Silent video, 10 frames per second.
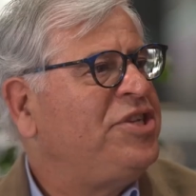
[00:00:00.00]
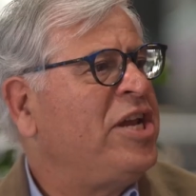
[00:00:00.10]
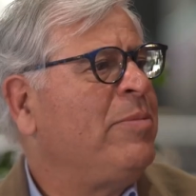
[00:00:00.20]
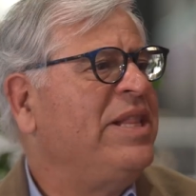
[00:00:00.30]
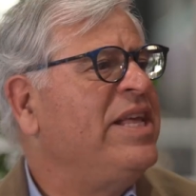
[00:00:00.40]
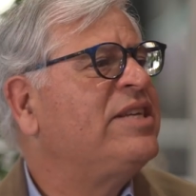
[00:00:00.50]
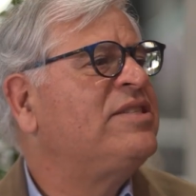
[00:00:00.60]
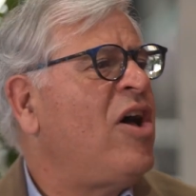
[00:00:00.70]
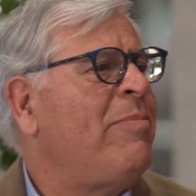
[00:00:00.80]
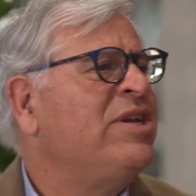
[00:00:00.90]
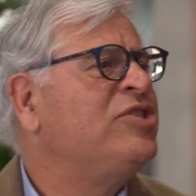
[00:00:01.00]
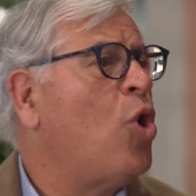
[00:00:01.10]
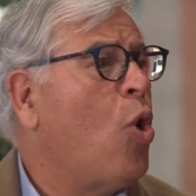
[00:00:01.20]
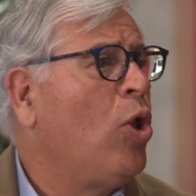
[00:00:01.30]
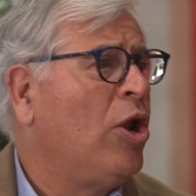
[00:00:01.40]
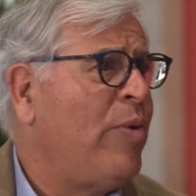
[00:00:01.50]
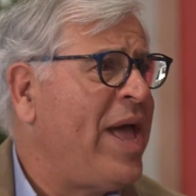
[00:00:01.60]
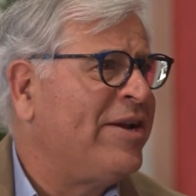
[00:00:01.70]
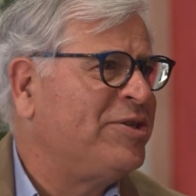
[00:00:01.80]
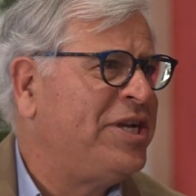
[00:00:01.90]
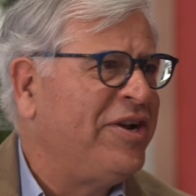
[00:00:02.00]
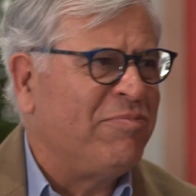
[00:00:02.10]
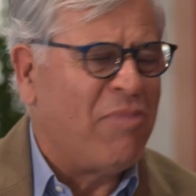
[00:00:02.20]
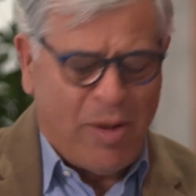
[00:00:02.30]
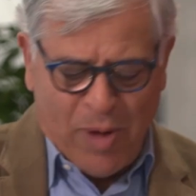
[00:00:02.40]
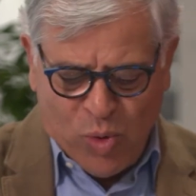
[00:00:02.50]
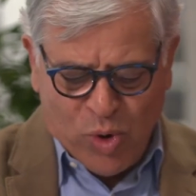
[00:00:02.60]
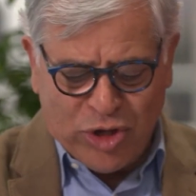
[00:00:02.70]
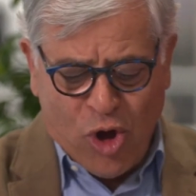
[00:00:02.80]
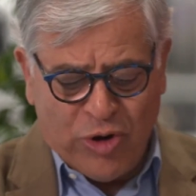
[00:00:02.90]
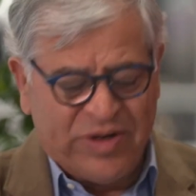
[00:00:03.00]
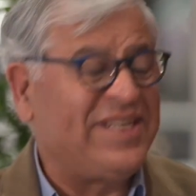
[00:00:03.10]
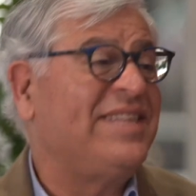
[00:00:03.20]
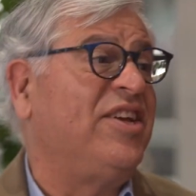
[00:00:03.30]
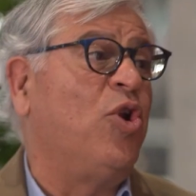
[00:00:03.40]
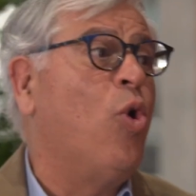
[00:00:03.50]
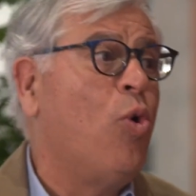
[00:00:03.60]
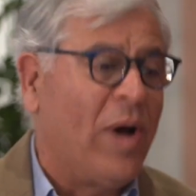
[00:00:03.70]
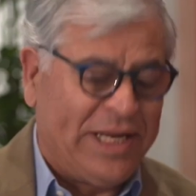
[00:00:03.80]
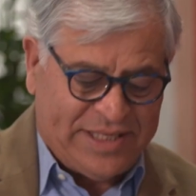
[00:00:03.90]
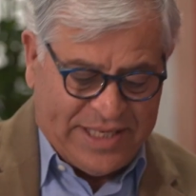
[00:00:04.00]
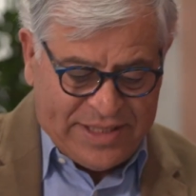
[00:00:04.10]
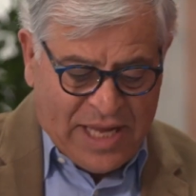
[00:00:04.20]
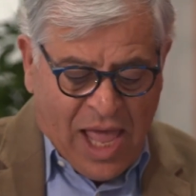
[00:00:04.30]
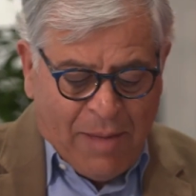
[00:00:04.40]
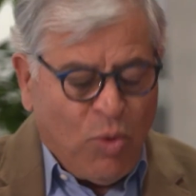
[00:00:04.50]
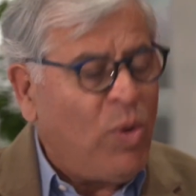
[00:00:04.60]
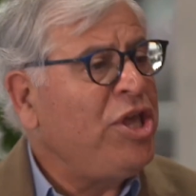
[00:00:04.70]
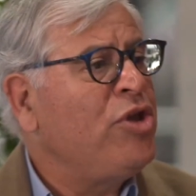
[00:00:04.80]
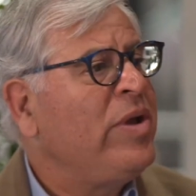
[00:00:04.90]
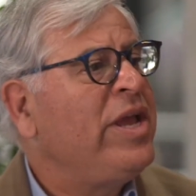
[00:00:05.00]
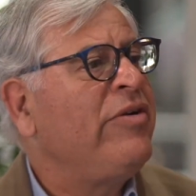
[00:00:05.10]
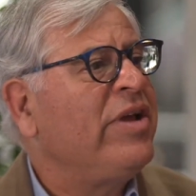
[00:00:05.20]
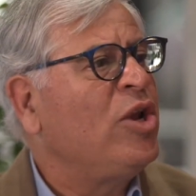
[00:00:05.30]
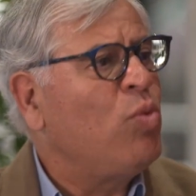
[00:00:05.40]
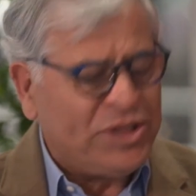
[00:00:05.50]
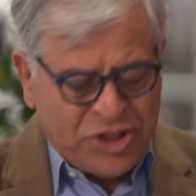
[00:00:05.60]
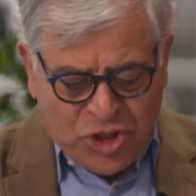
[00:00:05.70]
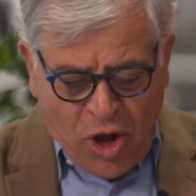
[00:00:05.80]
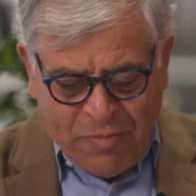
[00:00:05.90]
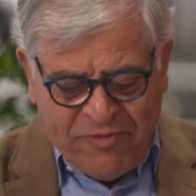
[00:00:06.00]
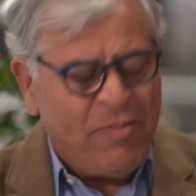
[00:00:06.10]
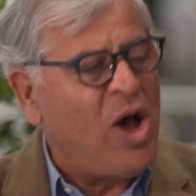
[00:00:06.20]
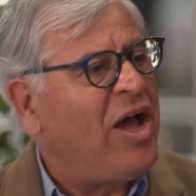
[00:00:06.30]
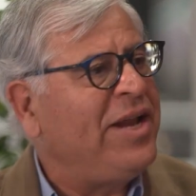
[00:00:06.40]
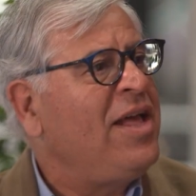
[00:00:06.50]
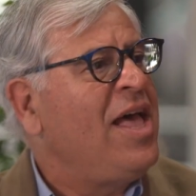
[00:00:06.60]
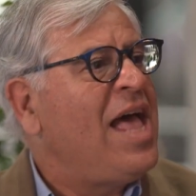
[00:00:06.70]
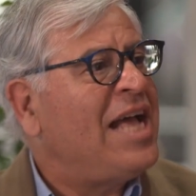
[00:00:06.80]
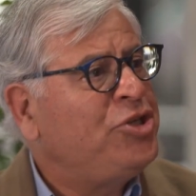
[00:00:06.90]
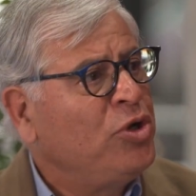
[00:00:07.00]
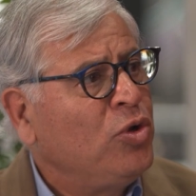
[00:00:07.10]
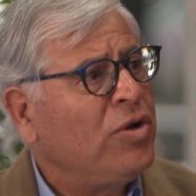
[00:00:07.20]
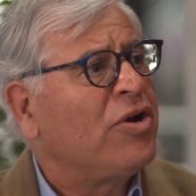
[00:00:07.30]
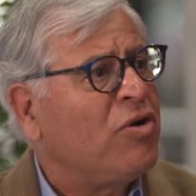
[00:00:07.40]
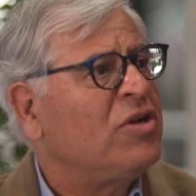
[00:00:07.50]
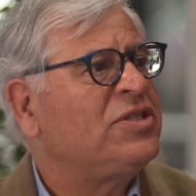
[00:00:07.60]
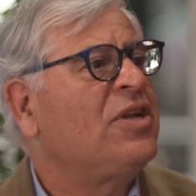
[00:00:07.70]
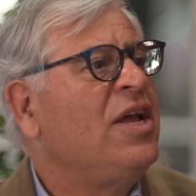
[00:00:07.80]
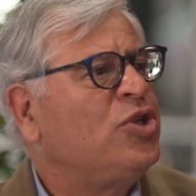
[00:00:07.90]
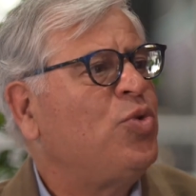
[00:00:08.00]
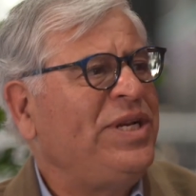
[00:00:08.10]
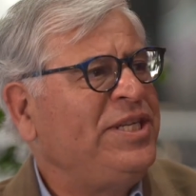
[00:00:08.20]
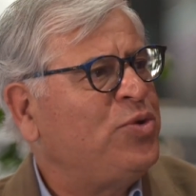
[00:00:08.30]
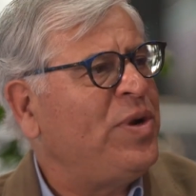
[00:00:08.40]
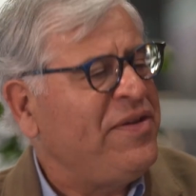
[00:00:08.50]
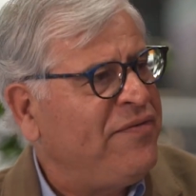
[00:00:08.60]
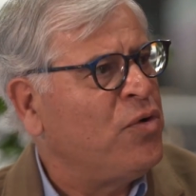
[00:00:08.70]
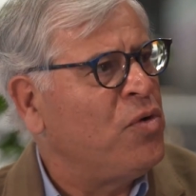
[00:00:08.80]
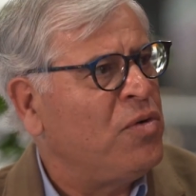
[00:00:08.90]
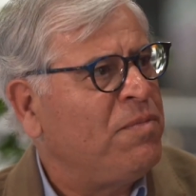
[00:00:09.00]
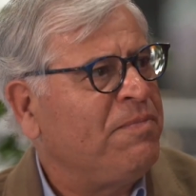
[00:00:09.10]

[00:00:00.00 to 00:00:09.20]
Gentlemen, the excitement is all around us here at Mobile World Congress, as it always is. But what are you hearing and what's top of mind as you look across 2024?